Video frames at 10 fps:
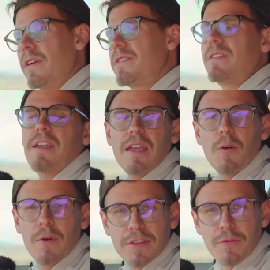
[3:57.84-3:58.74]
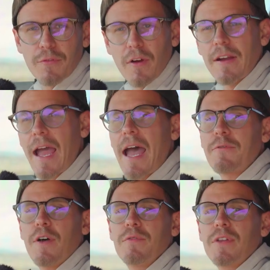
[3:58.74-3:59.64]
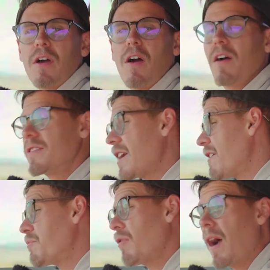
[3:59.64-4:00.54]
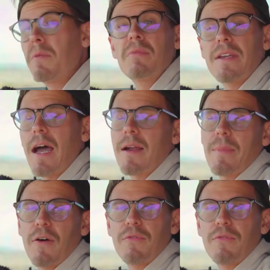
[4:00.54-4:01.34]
Sticking with the front half of the cars, I've probably got about